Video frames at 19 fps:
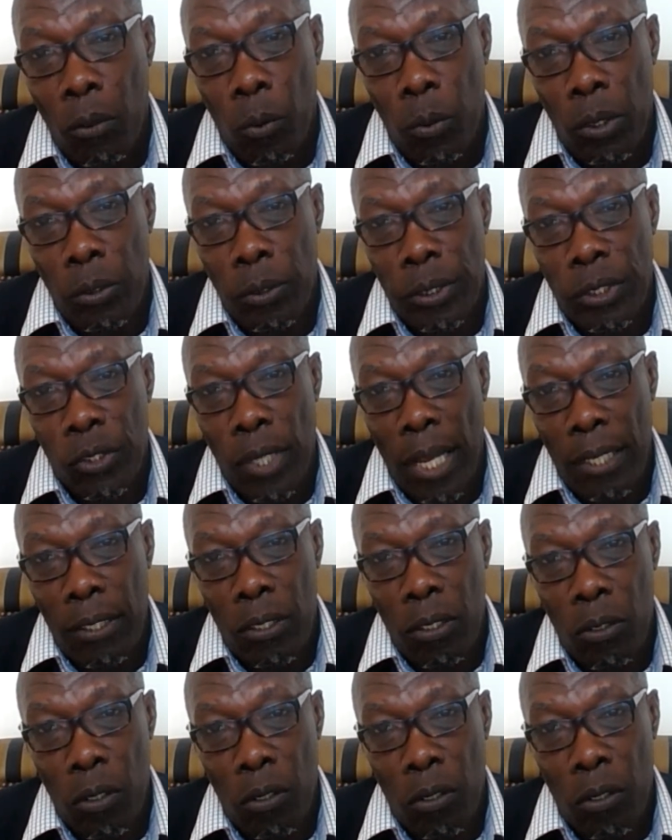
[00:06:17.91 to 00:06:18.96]
We're trying to
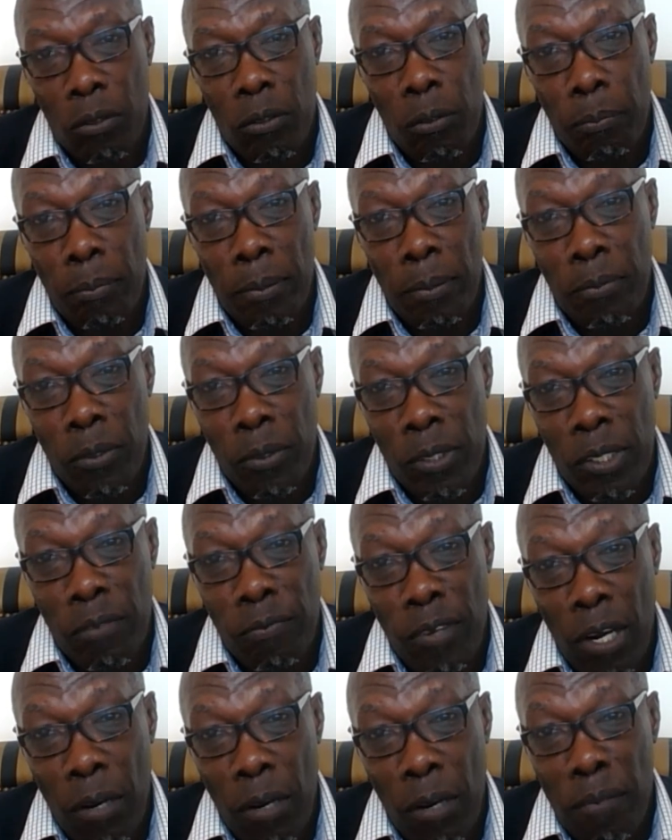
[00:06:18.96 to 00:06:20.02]
look to
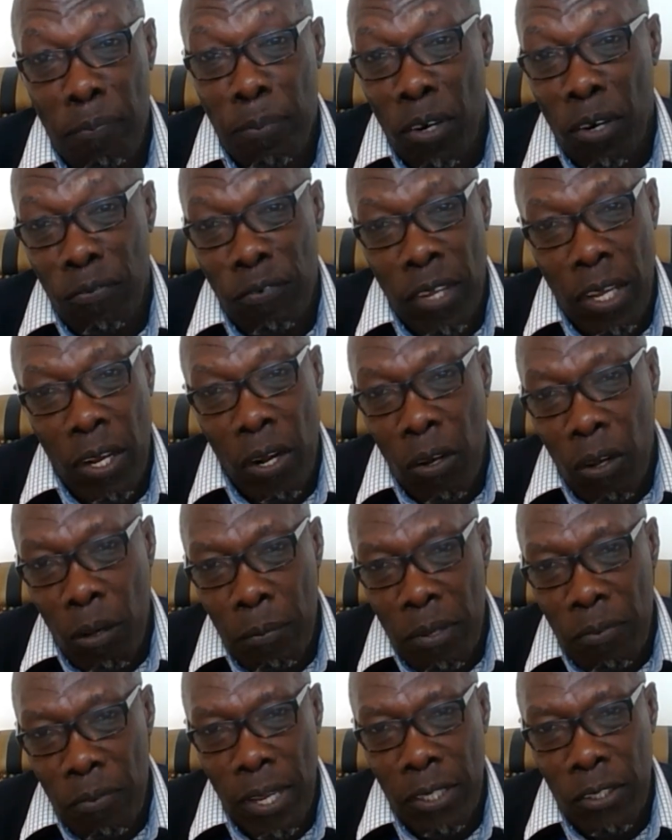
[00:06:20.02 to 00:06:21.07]
develop the perfect club
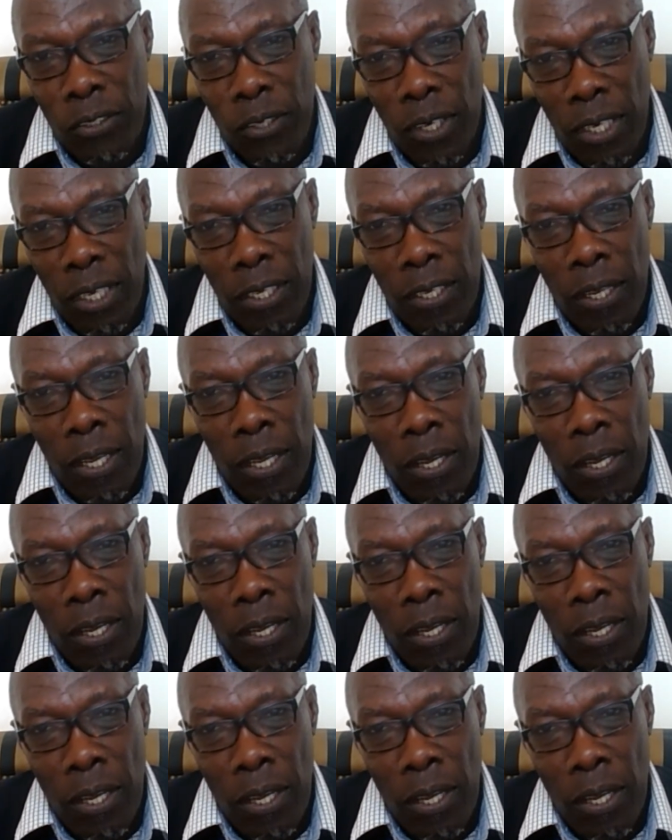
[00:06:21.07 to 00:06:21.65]
eventually.